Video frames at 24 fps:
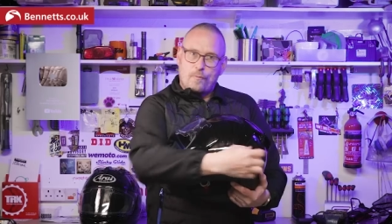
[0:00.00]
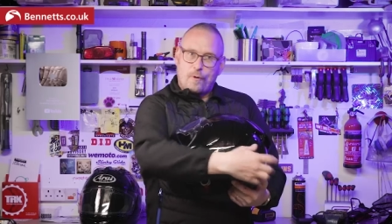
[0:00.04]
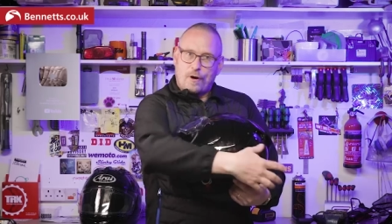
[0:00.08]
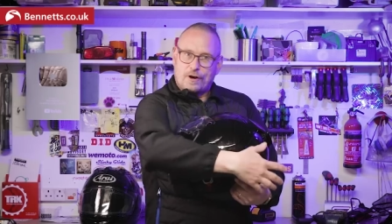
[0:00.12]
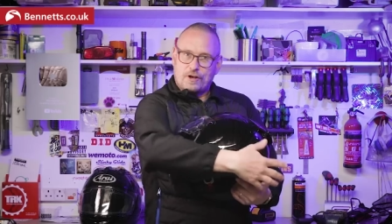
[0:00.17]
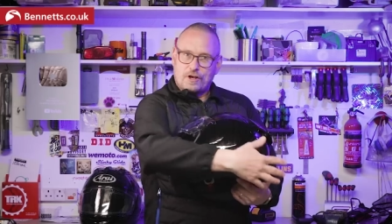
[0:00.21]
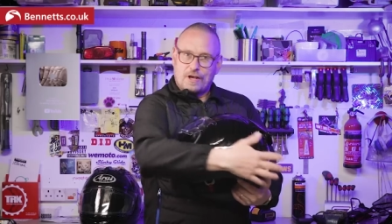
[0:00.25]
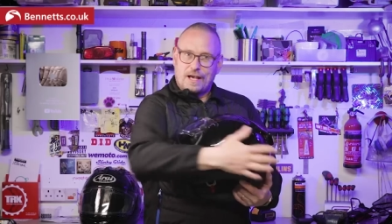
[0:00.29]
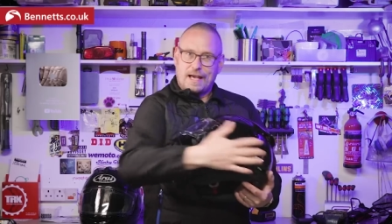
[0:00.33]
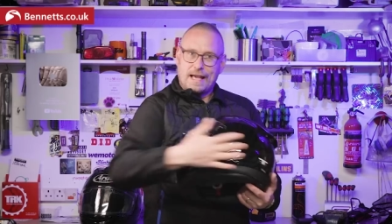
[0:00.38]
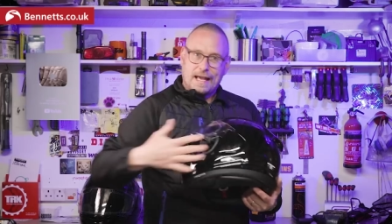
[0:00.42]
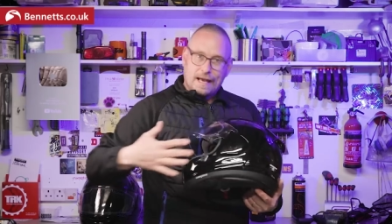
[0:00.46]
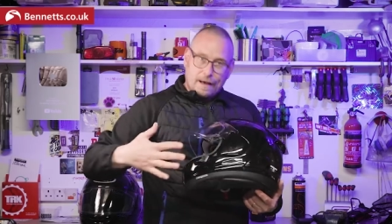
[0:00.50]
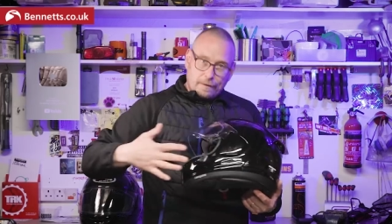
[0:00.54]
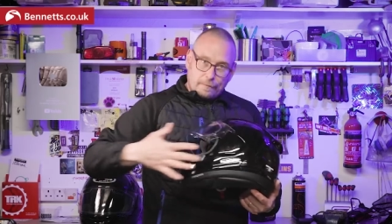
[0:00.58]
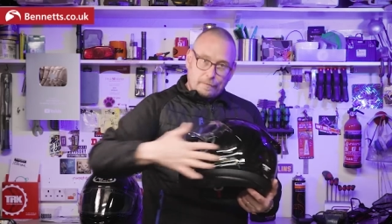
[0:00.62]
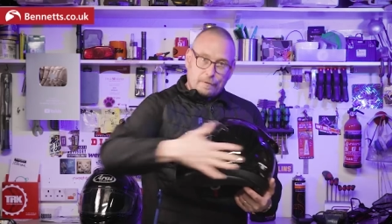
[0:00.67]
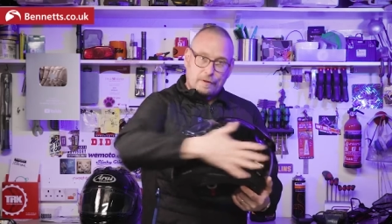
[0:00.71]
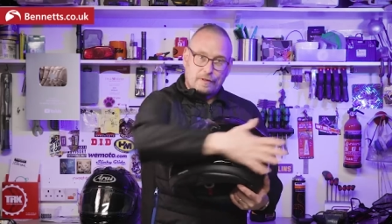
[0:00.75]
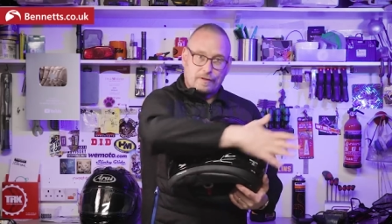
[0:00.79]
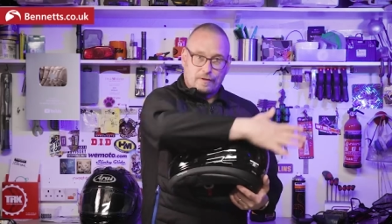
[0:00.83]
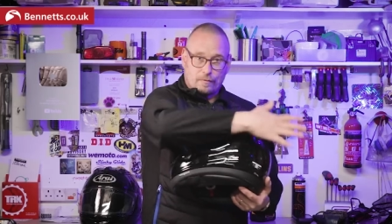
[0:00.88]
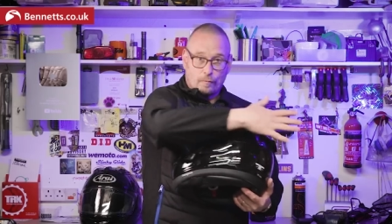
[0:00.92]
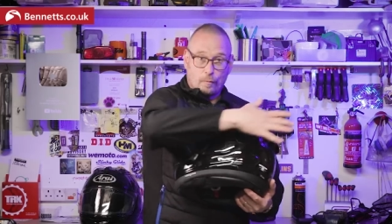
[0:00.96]
pressure here,
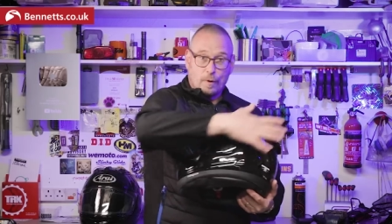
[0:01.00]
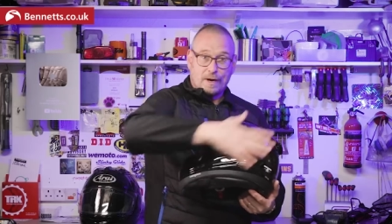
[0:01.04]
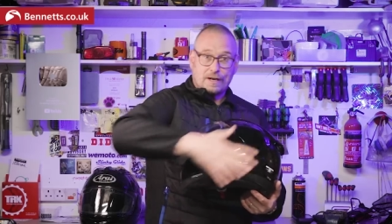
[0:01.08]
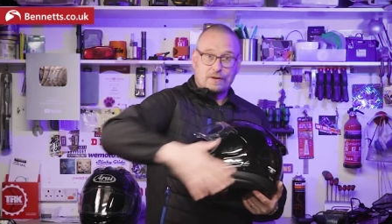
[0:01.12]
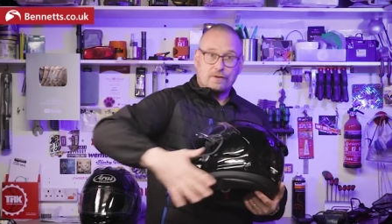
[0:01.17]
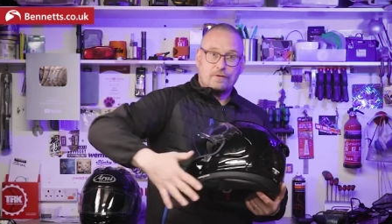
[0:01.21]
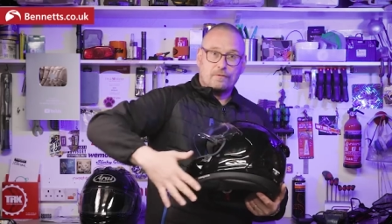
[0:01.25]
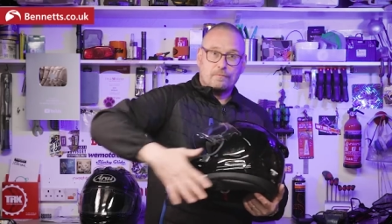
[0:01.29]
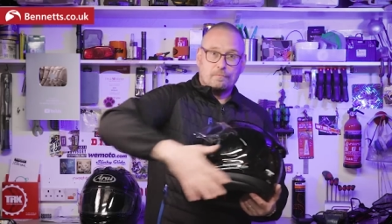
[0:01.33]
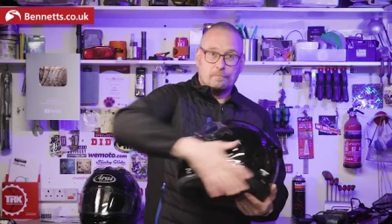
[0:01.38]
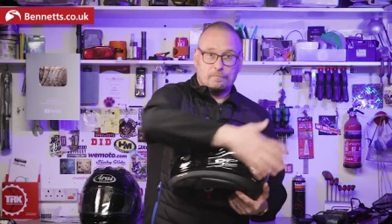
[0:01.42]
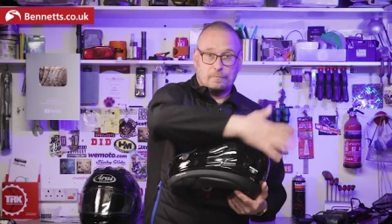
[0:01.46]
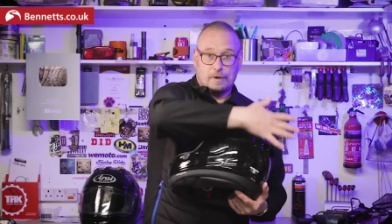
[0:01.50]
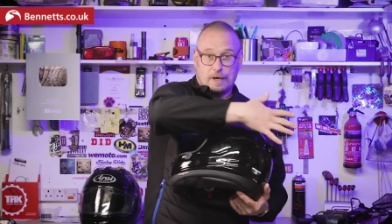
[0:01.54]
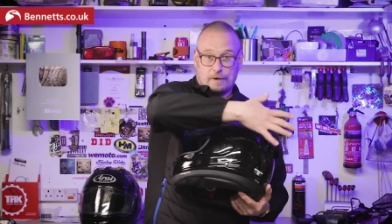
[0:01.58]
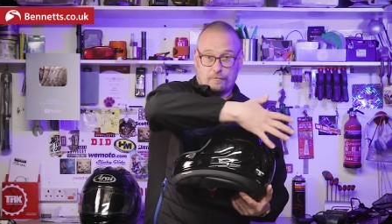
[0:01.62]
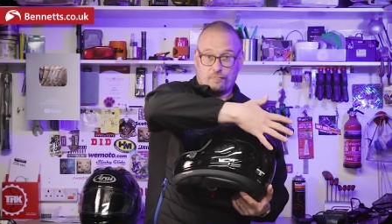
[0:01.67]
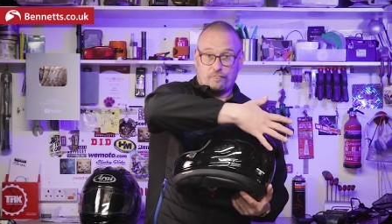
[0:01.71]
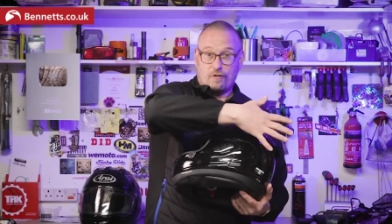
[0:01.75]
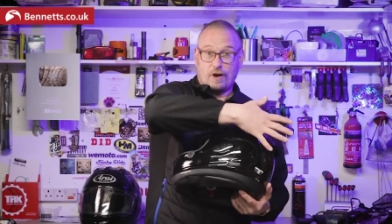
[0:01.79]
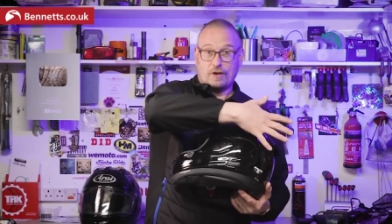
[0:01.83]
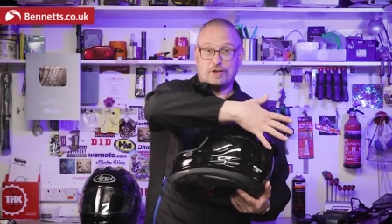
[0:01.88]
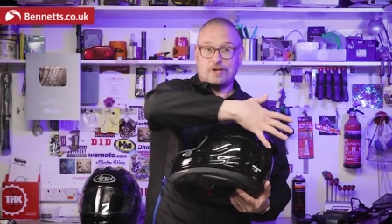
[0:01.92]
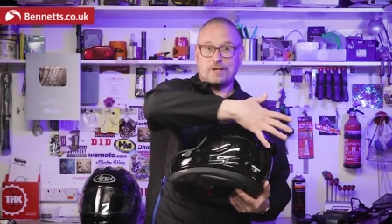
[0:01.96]
as the wind kind
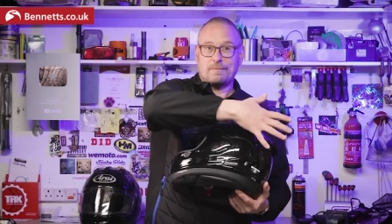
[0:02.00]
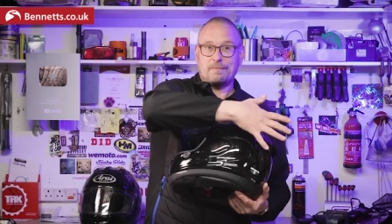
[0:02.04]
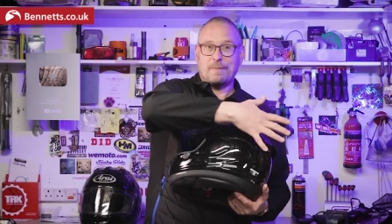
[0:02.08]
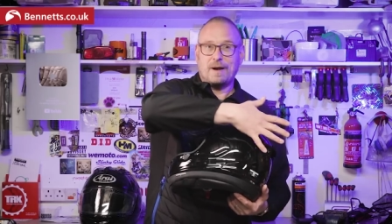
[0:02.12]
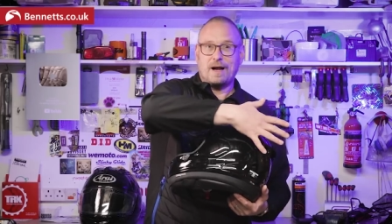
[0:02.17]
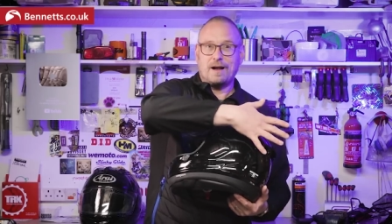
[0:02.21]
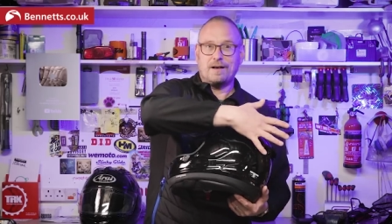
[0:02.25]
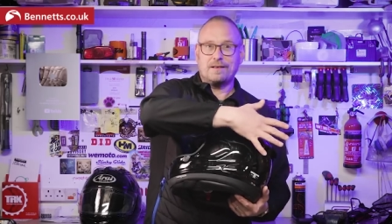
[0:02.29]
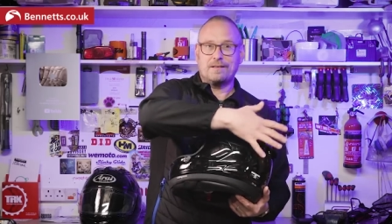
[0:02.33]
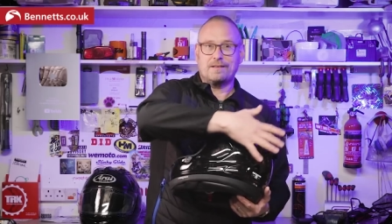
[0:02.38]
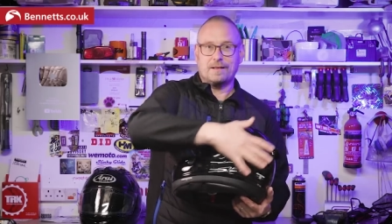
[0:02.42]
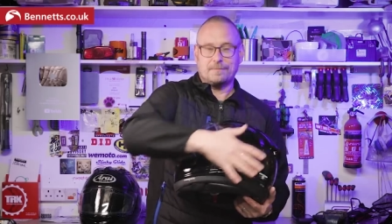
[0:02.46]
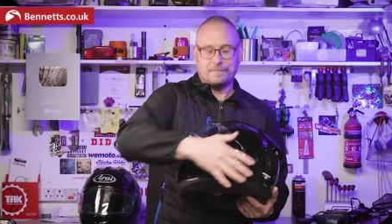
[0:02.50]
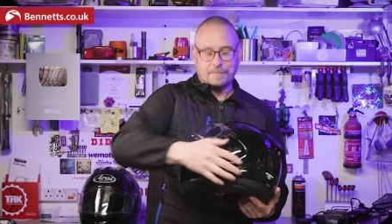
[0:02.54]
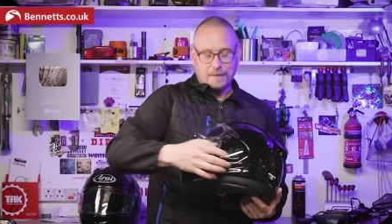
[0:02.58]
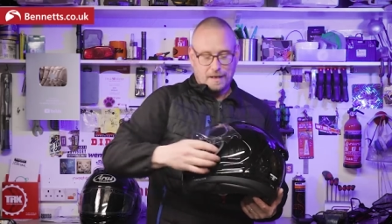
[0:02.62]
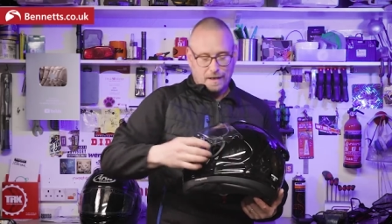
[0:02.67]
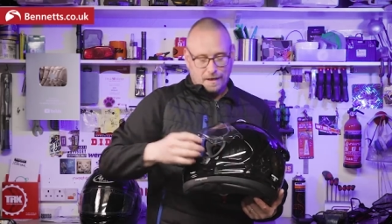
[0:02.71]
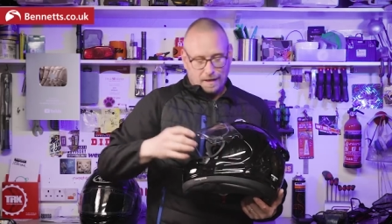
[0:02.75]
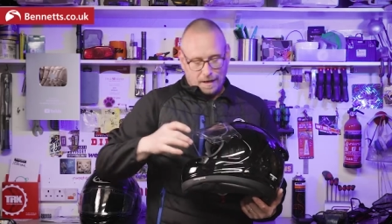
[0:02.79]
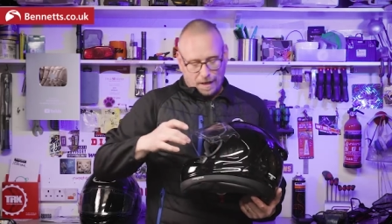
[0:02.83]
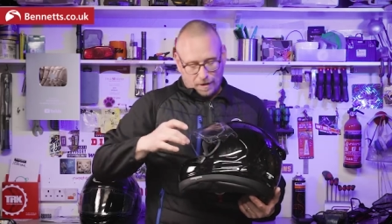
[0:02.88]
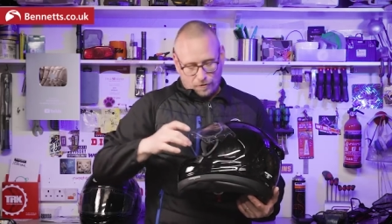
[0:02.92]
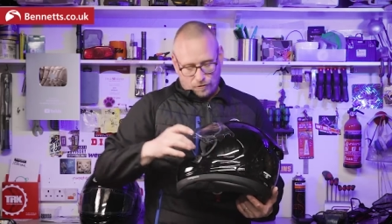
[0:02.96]
of rushing past them,
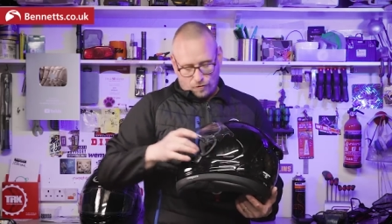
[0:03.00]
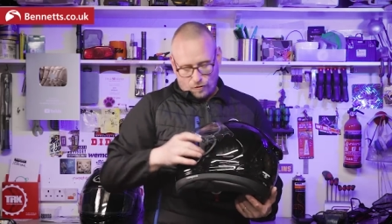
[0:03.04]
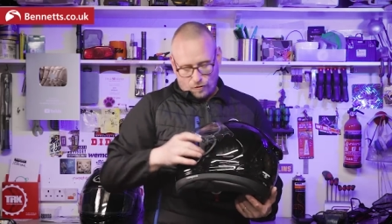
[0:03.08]
it